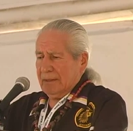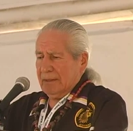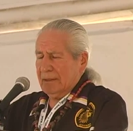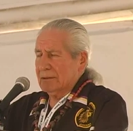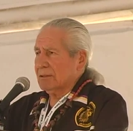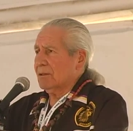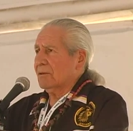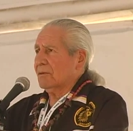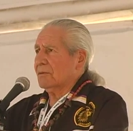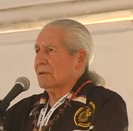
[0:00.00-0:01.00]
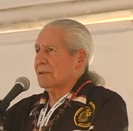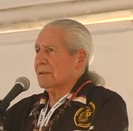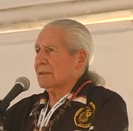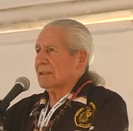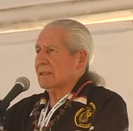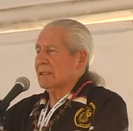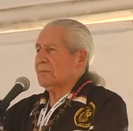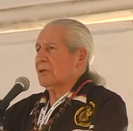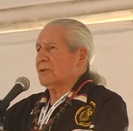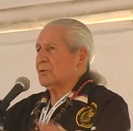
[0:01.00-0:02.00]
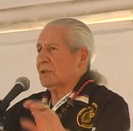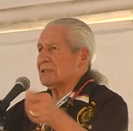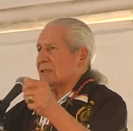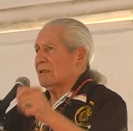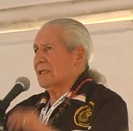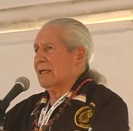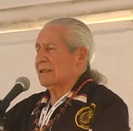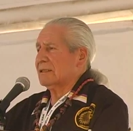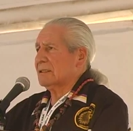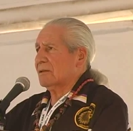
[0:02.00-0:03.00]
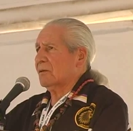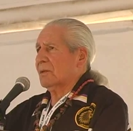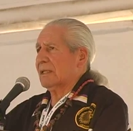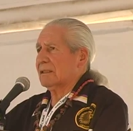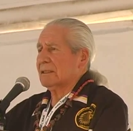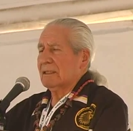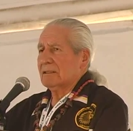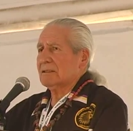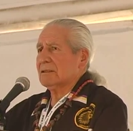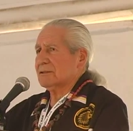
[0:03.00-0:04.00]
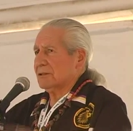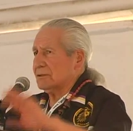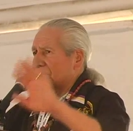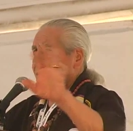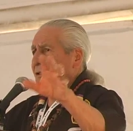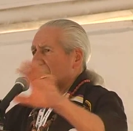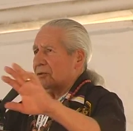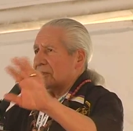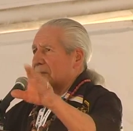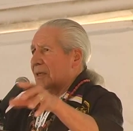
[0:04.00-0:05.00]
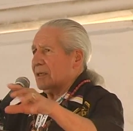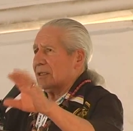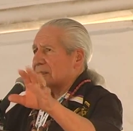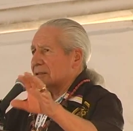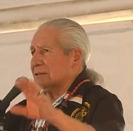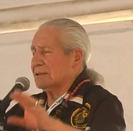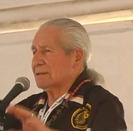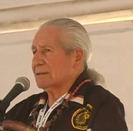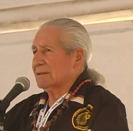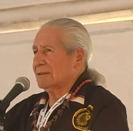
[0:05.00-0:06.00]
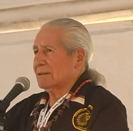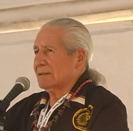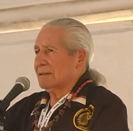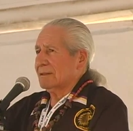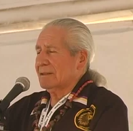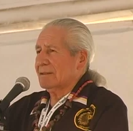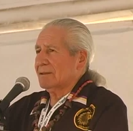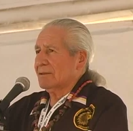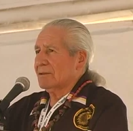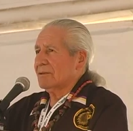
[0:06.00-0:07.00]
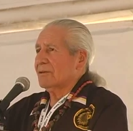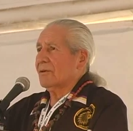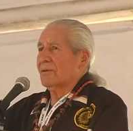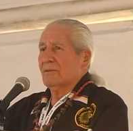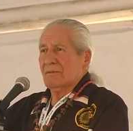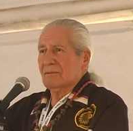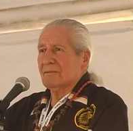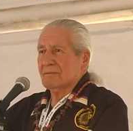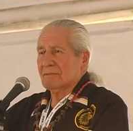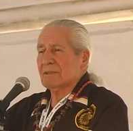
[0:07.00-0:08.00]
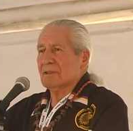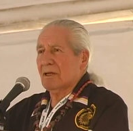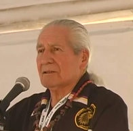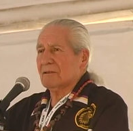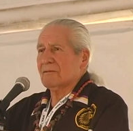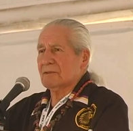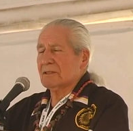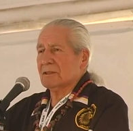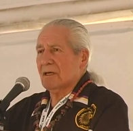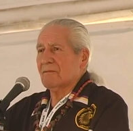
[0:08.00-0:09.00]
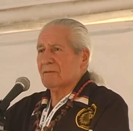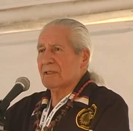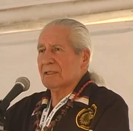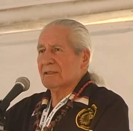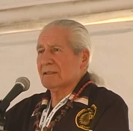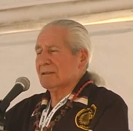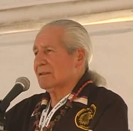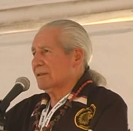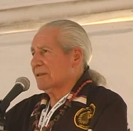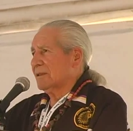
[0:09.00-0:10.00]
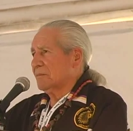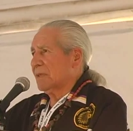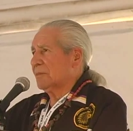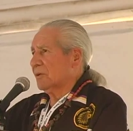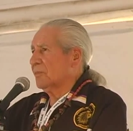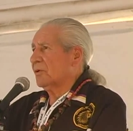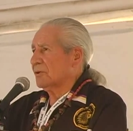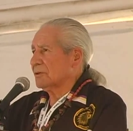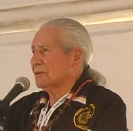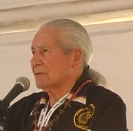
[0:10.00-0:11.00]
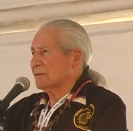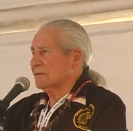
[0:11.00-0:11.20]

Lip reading: And so they put a twist on that, and they said, oh well, this is just for the North Americans. No, this doctrine of discovery, papal bulls